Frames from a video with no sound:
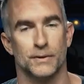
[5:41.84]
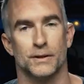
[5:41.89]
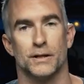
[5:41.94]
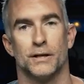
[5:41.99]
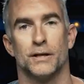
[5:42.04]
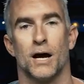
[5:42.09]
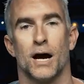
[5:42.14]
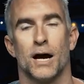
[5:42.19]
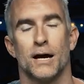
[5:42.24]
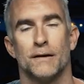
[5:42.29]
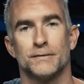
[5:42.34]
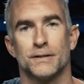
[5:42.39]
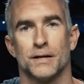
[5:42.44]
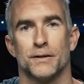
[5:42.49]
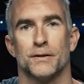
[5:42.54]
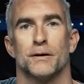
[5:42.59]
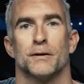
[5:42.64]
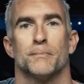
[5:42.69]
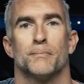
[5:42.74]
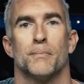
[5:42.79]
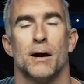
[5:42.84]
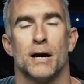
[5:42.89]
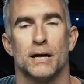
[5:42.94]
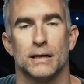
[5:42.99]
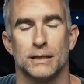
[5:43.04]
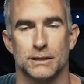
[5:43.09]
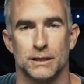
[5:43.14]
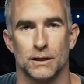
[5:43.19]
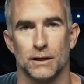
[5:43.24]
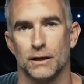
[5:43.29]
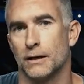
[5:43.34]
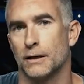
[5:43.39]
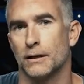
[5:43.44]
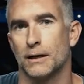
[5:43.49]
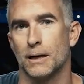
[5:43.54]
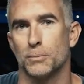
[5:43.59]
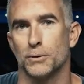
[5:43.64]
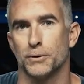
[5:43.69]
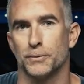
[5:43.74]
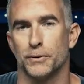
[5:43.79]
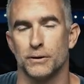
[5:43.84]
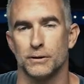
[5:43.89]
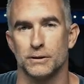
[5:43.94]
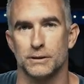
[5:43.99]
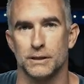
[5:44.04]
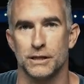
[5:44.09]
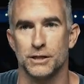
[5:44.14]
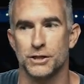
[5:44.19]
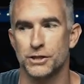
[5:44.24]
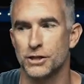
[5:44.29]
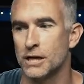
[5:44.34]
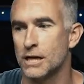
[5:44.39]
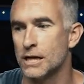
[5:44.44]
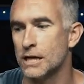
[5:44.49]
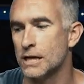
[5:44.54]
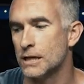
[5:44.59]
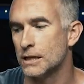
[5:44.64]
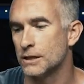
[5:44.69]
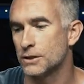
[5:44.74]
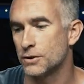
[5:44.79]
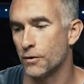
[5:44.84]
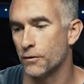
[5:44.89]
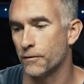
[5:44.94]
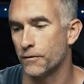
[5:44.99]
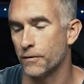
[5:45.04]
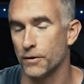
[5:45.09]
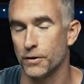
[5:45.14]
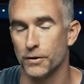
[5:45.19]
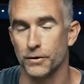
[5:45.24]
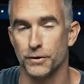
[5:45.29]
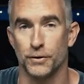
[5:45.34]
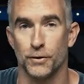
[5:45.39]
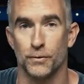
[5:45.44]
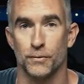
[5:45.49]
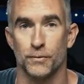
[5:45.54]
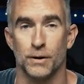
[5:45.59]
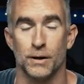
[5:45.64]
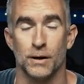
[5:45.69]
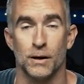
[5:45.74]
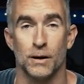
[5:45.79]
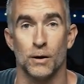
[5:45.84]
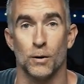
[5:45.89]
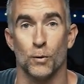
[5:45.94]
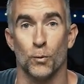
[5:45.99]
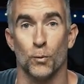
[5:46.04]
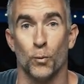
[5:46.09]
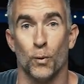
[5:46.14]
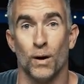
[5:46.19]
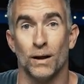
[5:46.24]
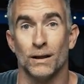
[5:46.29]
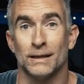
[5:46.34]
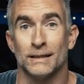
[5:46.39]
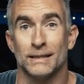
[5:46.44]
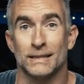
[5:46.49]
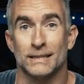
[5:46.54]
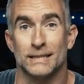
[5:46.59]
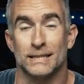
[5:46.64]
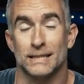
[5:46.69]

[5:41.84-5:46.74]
the knives and the markers are like a couple of dollars each. So for, you know, well under